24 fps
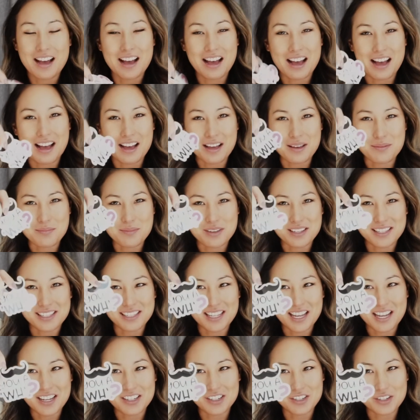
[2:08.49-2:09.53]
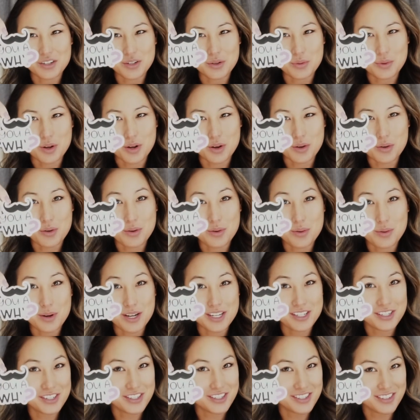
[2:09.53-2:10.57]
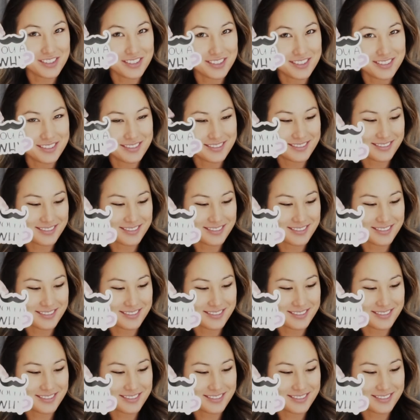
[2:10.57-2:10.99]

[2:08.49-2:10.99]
I must ask you a question.